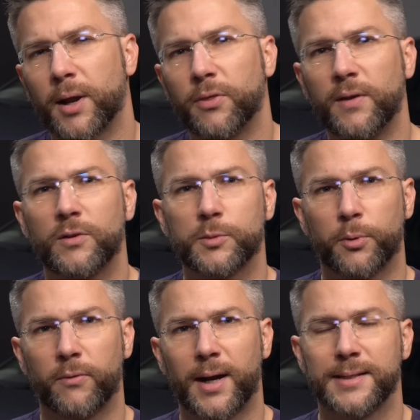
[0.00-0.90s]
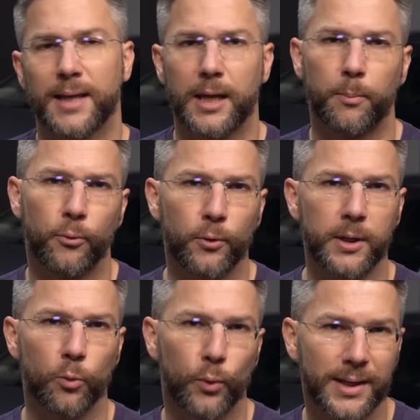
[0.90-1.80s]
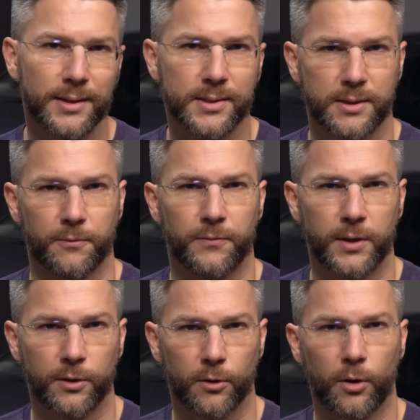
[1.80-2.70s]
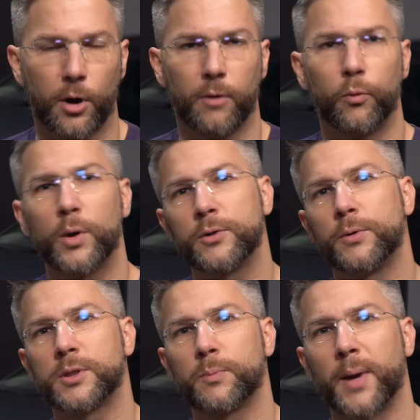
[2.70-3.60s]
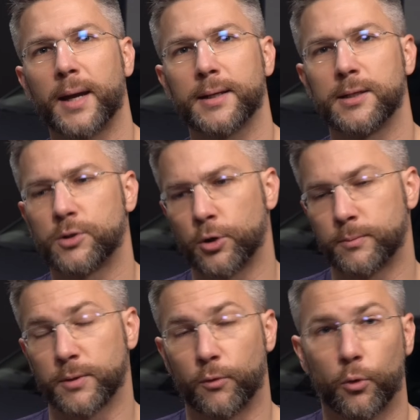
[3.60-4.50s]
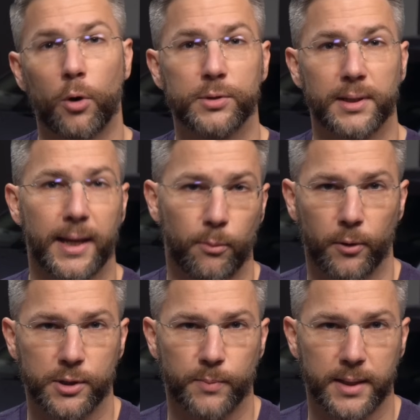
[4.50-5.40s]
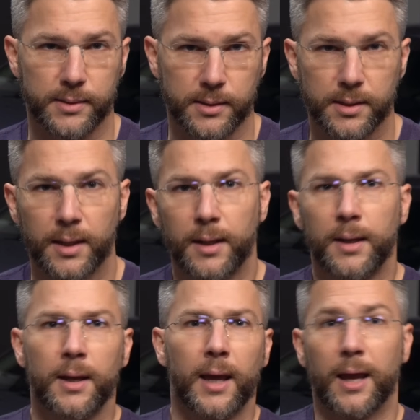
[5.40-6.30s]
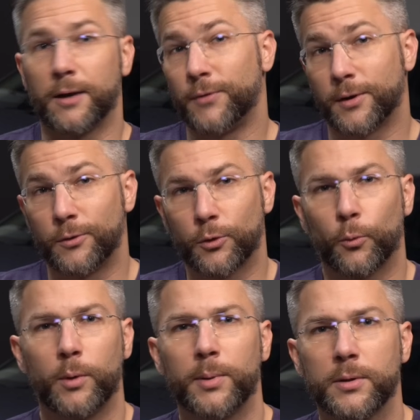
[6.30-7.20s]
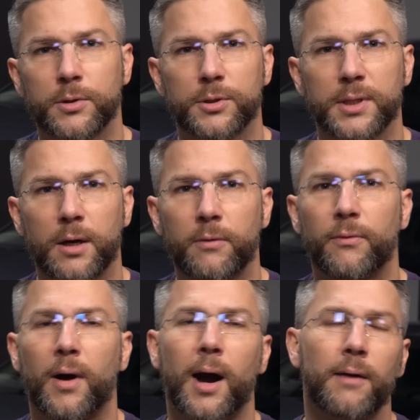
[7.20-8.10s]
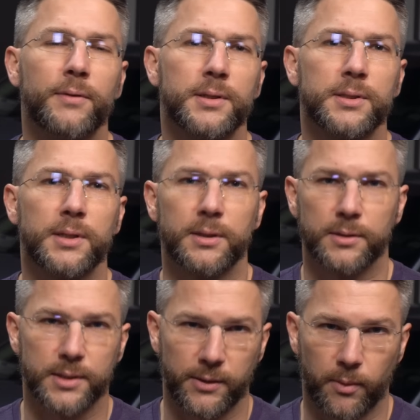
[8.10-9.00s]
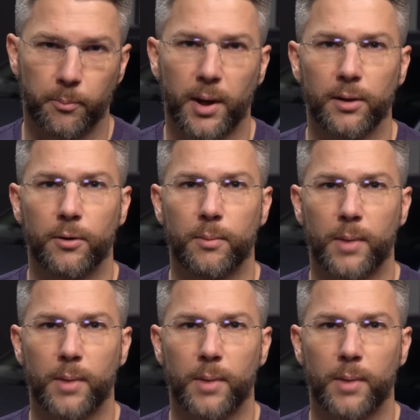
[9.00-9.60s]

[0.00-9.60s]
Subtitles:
but I think this provides a pretty realistic figure of what to expect in terms of gross labor expenses. And if you can do the rebuild yourself, obviously you'll save a buttload of